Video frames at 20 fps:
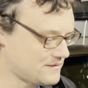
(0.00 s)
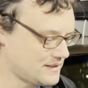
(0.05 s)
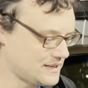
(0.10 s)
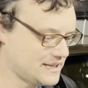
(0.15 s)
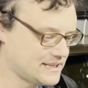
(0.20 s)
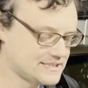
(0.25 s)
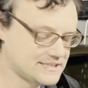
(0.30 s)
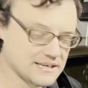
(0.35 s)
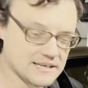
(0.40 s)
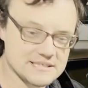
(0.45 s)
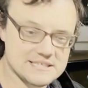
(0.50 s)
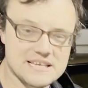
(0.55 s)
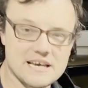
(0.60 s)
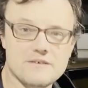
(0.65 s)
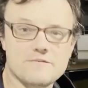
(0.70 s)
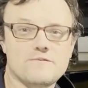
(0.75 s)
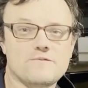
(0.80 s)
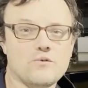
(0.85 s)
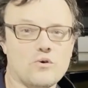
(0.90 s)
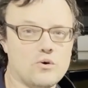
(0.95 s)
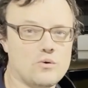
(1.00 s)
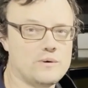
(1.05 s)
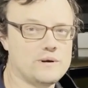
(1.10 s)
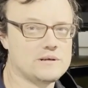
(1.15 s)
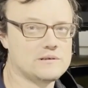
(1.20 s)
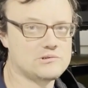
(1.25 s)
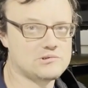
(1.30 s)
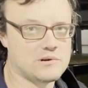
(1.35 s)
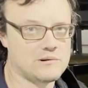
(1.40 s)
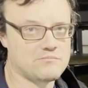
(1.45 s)
It does have
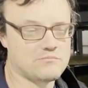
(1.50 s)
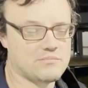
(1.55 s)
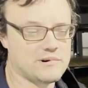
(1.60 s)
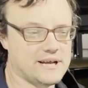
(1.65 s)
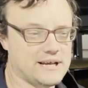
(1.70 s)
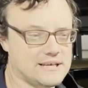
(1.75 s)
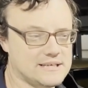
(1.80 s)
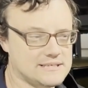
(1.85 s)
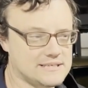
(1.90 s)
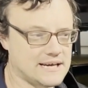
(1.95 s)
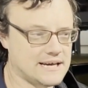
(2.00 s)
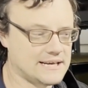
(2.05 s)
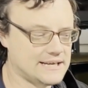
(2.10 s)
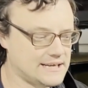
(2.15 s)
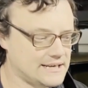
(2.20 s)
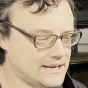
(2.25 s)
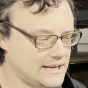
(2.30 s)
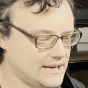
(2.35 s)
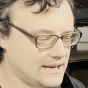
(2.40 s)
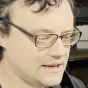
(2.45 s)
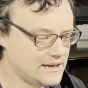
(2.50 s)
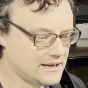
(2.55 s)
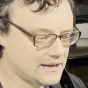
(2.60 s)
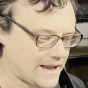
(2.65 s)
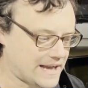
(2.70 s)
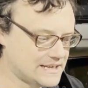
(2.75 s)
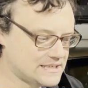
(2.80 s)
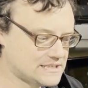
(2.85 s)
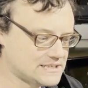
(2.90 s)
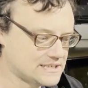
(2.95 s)
four-wheel drum brakes on it.
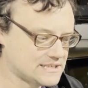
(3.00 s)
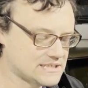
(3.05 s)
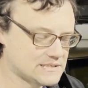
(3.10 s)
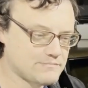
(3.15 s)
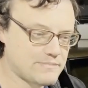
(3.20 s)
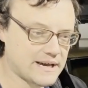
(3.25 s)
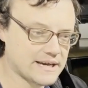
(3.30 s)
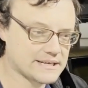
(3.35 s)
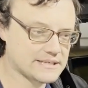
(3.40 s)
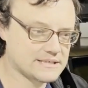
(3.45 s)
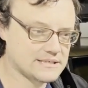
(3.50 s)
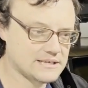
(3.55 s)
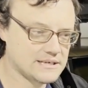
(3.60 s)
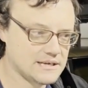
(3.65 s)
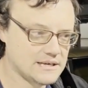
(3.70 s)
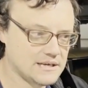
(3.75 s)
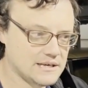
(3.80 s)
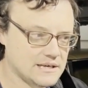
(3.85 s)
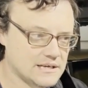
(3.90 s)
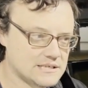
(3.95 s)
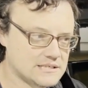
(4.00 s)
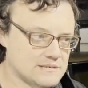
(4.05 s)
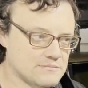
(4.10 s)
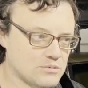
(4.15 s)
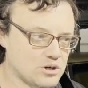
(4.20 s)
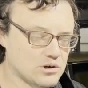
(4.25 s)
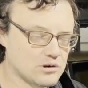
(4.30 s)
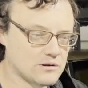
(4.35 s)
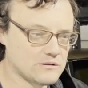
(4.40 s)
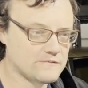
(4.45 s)
I suspect some
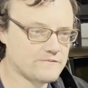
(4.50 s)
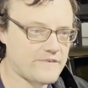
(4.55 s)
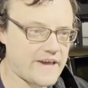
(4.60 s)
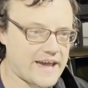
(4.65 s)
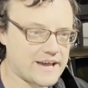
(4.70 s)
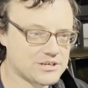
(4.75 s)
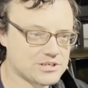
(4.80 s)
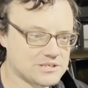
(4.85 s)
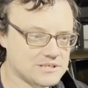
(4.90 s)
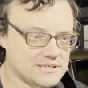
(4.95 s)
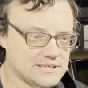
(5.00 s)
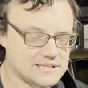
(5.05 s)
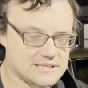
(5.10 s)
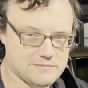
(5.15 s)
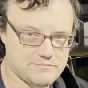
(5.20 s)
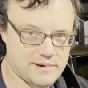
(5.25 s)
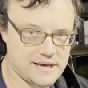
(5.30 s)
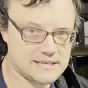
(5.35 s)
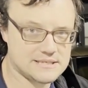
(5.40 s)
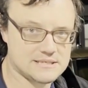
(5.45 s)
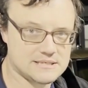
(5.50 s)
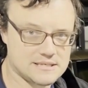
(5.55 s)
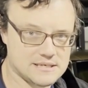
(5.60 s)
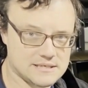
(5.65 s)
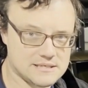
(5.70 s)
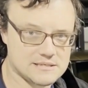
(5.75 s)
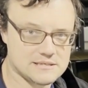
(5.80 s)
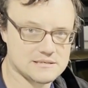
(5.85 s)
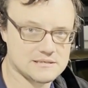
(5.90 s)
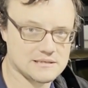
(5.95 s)
good old-fashioned
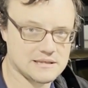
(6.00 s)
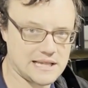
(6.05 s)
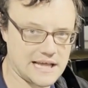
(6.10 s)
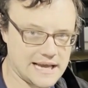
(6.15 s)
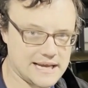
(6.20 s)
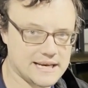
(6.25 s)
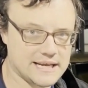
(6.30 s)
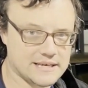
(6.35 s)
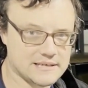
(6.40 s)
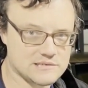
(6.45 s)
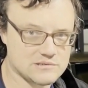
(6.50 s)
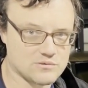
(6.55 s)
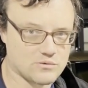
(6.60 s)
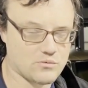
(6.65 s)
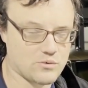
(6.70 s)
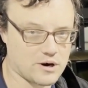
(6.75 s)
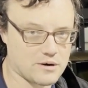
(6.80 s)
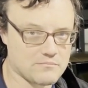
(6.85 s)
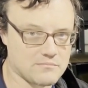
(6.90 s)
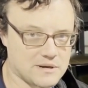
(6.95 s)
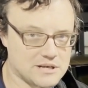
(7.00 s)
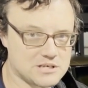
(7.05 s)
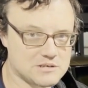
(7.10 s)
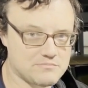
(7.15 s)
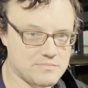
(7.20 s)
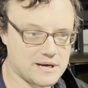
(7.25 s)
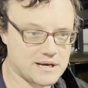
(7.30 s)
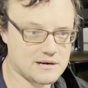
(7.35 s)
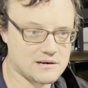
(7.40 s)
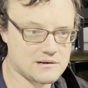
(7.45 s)
asbestos linings would work much
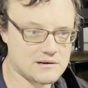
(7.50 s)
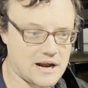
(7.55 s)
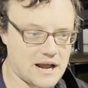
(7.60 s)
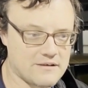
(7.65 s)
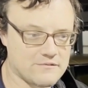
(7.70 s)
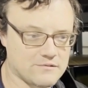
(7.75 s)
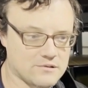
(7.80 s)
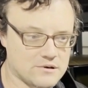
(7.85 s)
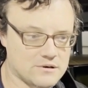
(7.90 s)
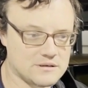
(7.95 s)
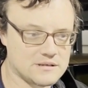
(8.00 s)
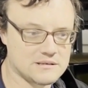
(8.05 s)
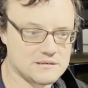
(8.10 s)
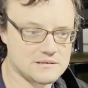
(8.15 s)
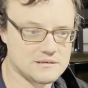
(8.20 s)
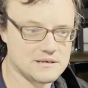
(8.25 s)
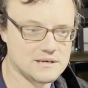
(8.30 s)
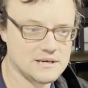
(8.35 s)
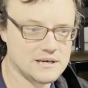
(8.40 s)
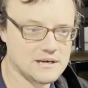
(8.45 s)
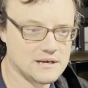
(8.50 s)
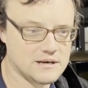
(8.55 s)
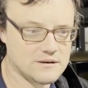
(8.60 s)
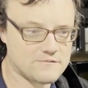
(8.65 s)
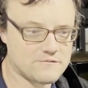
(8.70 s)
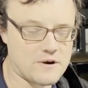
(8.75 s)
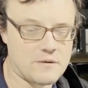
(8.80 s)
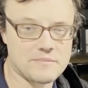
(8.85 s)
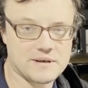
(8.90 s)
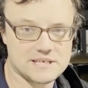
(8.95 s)
better. I've learned
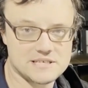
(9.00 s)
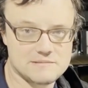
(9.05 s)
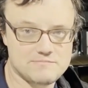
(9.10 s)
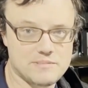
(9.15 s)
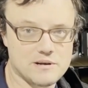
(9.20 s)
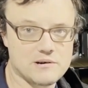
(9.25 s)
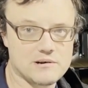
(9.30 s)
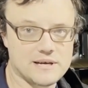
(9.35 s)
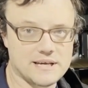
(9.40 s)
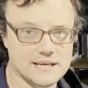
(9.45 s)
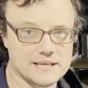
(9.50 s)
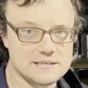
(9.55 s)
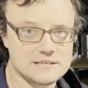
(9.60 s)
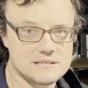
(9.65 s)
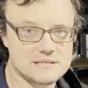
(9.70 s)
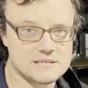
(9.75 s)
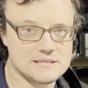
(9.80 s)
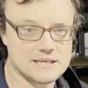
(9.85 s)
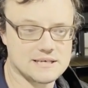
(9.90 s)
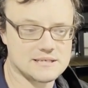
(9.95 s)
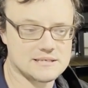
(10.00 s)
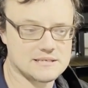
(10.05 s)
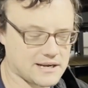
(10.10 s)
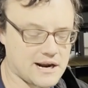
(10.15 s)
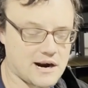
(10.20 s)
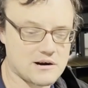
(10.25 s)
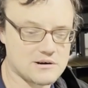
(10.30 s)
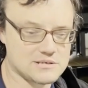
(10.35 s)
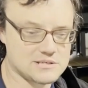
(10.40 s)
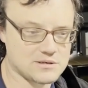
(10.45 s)
from experience that the
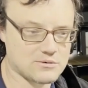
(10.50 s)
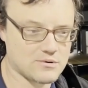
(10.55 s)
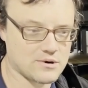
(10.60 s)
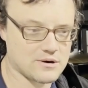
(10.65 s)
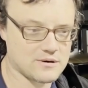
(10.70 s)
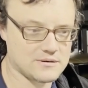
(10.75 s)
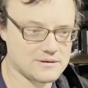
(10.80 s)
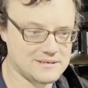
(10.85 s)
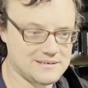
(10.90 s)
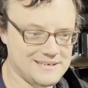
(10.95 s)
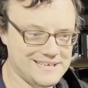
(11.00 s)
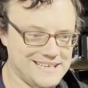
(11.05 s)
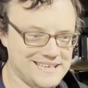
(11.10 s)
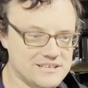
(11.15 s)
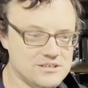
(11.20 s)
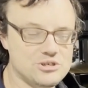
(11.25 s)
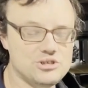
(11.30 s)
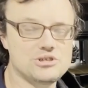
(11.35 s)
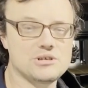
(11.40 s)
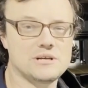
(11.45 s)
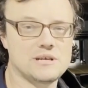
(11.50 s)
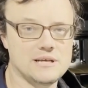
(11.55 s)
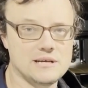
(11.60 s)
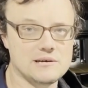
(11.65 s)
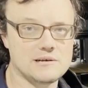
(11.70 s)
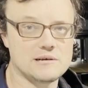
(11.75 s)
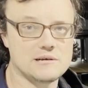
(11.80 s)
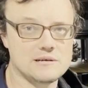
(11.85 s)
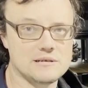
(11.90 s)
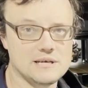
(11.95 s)
cars that were
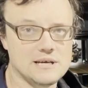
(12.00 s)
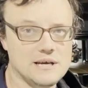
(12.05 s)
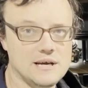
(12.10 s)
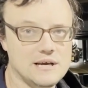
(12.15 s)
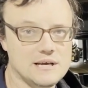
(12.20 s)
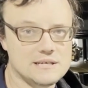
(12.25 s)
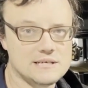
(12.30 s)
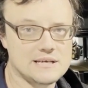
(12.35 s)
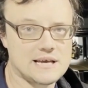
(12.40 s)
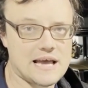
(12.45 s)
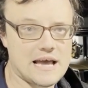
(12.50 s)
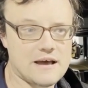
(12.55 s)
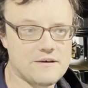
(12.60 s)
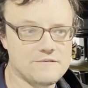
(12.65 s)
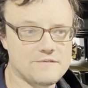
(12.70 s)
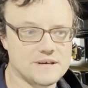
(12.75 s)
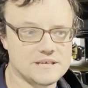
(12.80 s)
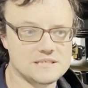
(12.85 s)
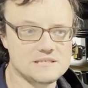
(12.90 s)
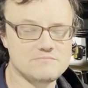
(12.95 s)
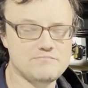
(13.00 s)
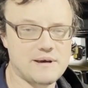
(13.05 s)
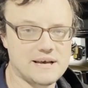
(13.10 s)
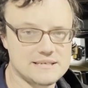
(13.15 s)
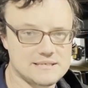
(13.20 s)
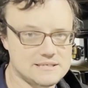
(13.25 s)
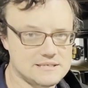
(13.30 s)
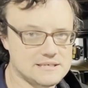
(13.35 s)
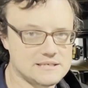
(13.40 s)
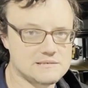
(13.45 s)
engineered to have
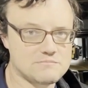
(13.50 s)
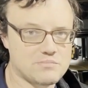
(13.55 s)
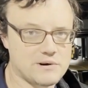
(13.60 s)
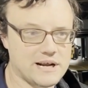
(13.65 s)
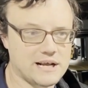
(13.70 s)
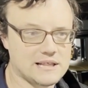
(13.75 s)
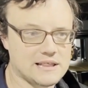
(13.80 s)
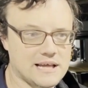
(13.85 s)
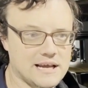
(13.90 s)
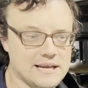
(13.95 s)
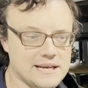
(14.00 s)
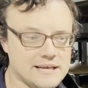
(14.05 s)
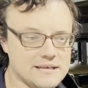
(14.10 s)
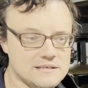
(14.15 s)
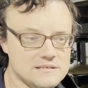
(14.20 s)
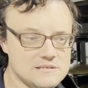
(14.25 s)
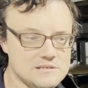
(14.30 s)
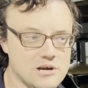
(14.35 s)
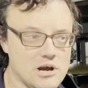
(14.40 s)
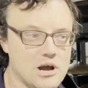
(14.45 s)
asbestos brake linings